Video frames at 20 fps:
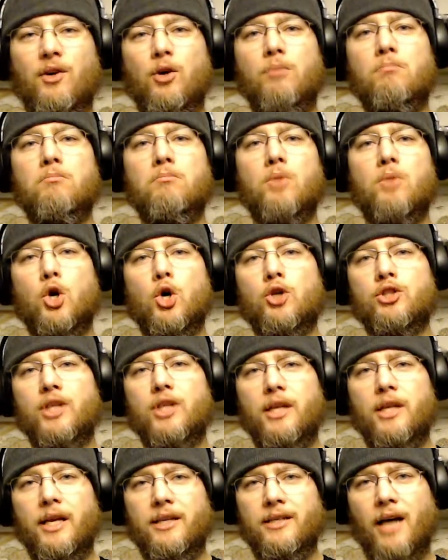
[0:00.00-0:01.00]
immersed
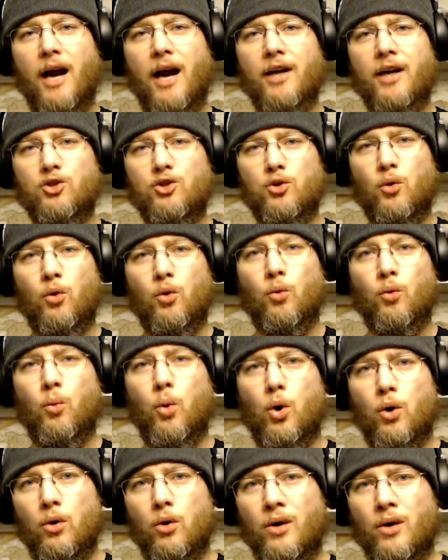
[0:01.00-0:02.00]
in a dinosaur
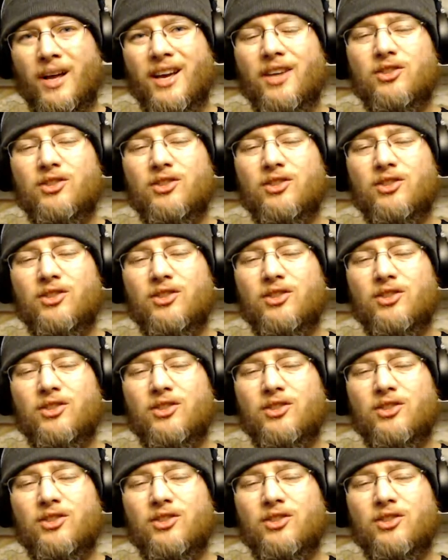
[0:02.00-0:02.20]
world.